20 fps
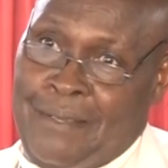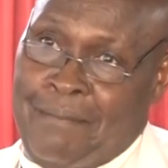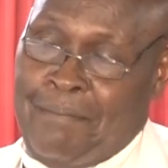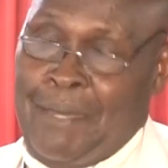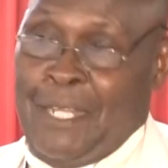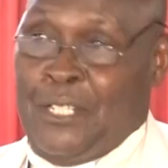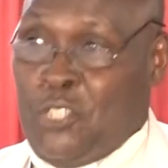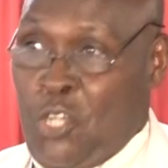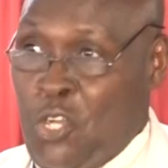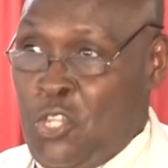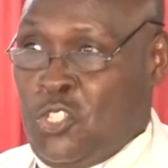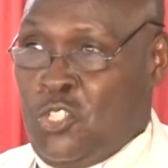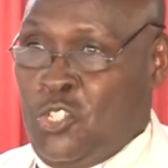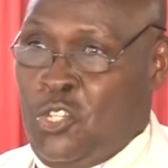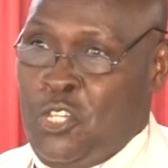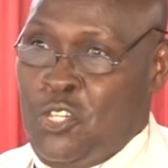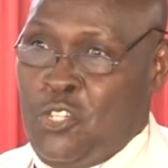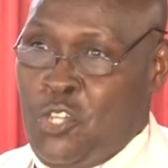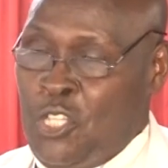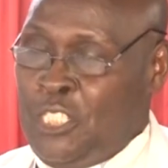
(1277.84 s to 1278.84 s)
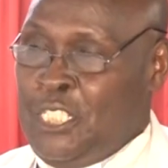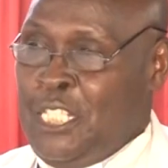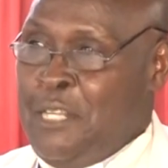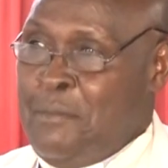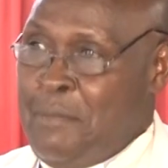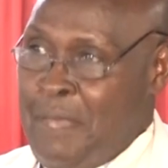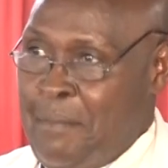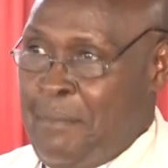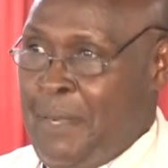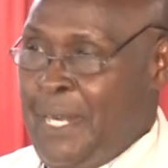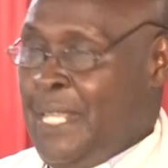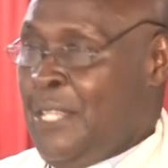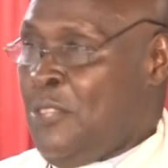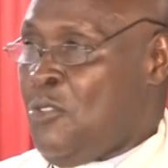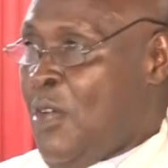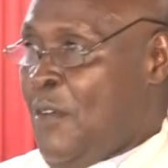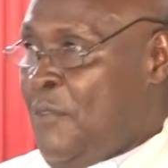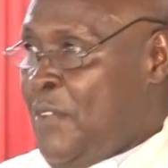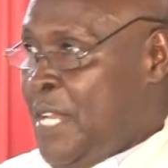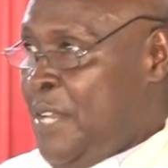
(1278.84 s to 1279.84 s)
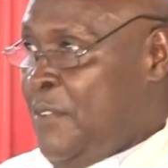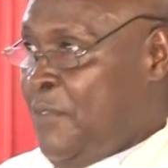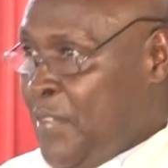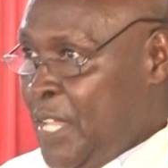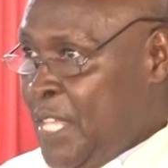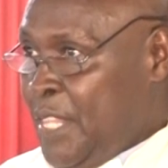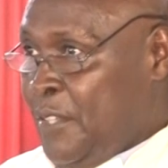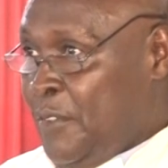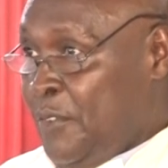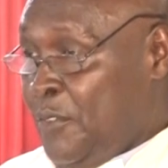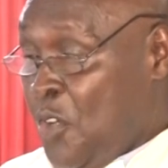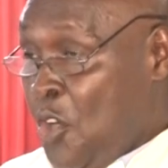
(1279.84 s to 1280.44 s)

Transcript: But also not remembering, they were very faithful.